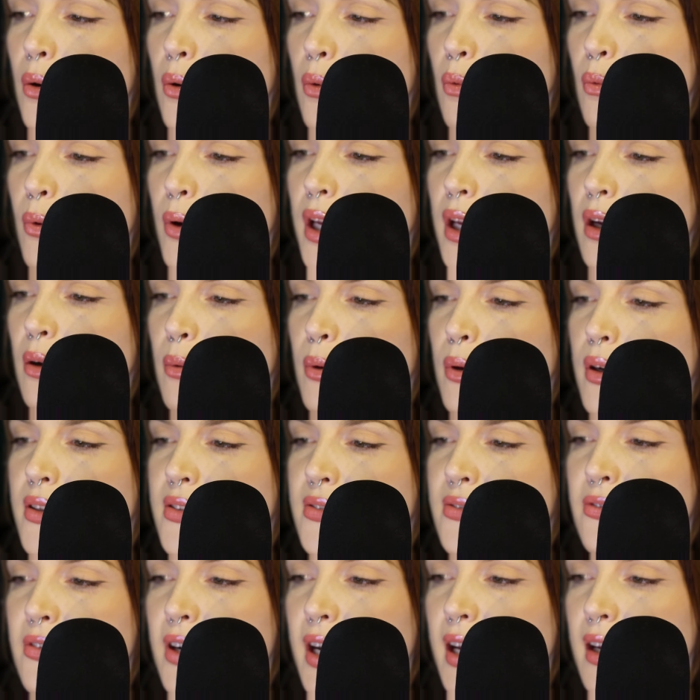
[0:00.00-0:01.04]
Where were his
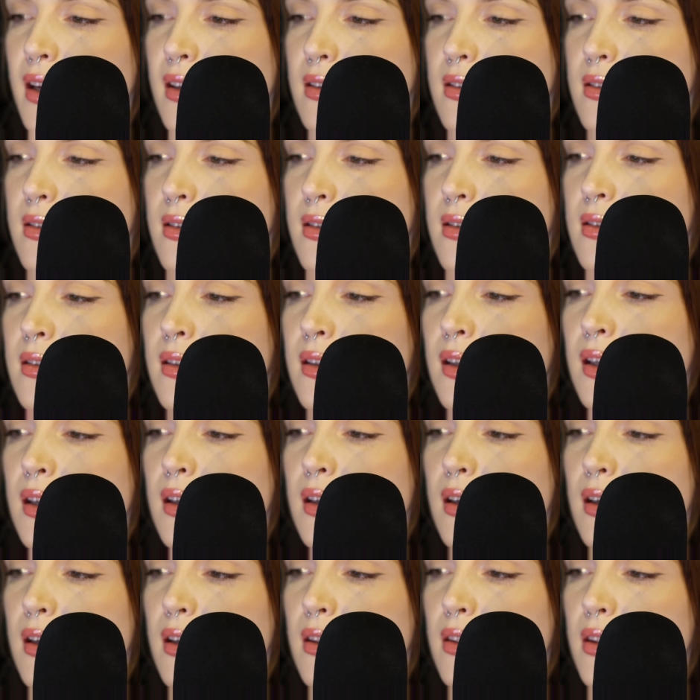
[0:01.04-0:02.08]
friends?
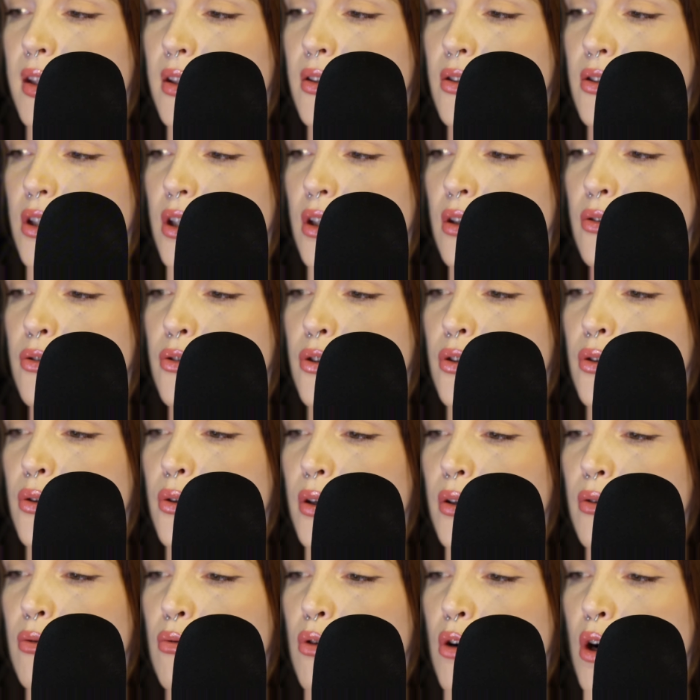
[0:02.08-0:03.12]
The children who
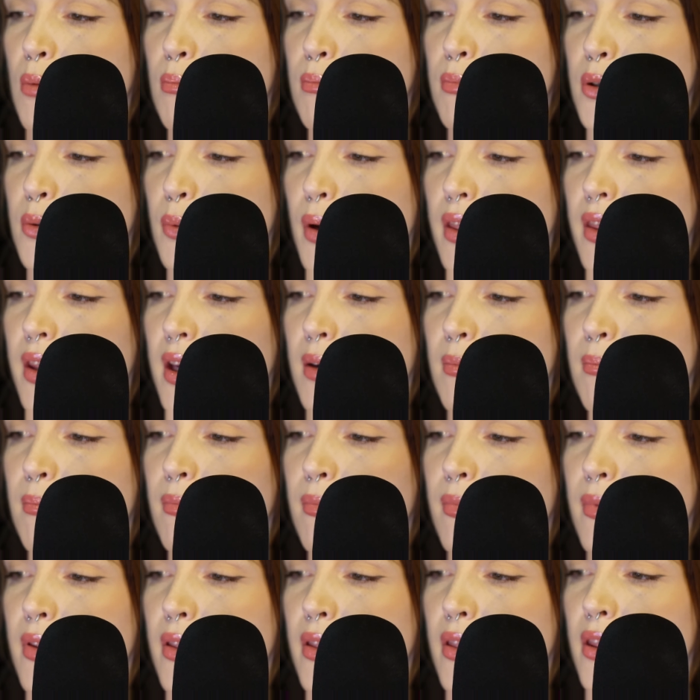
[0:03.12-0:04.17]
had romped with him,
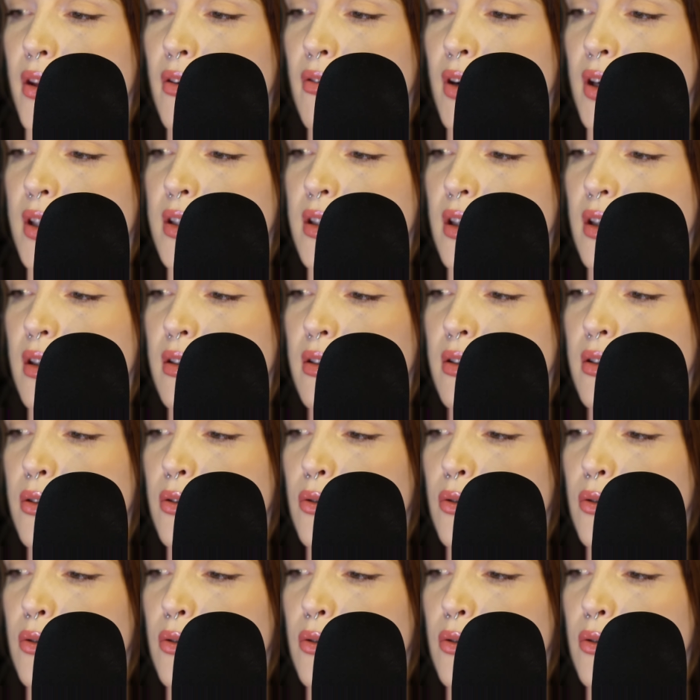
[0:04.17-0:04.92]
the rotund